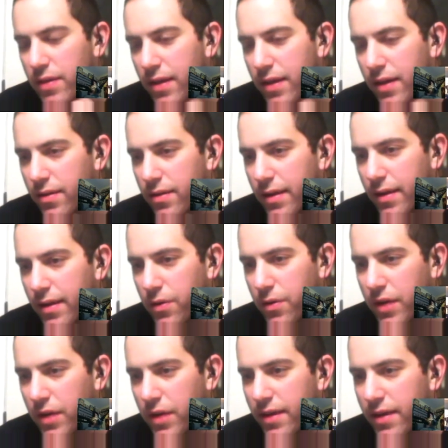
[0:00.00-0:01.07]
I personally,
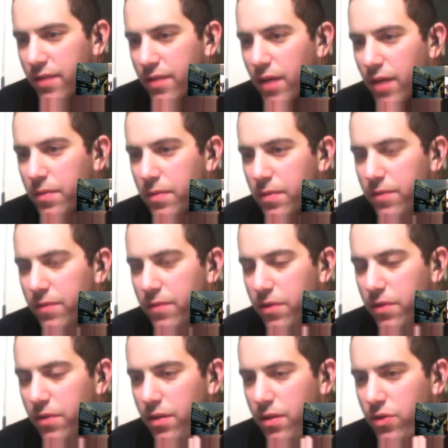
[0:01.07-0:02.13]
I know we're kind of getting off
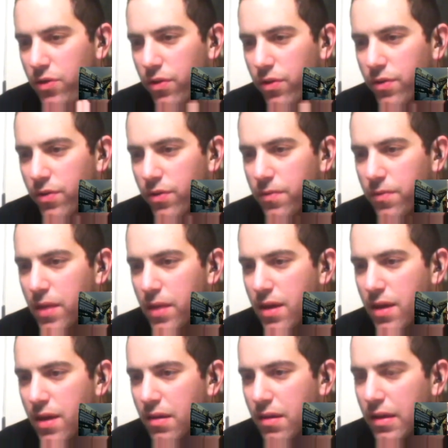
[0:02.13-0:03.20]
topic, but for Uncharted 3,
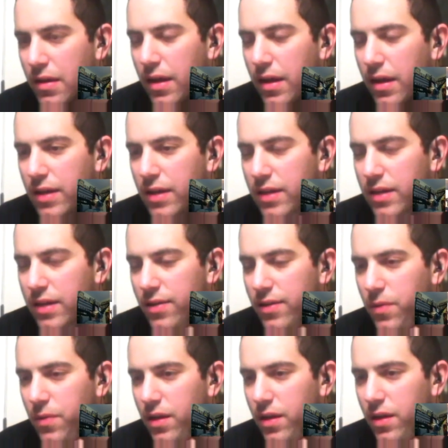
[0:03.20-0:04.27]
for me, it
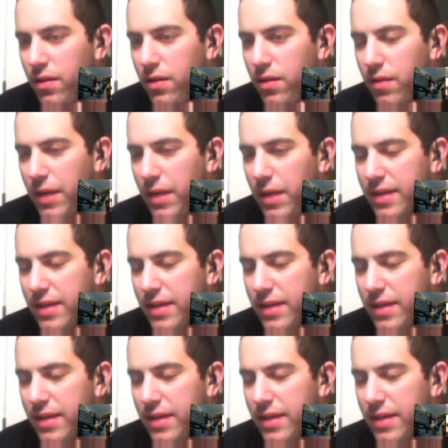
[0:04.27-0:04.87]
just had too many.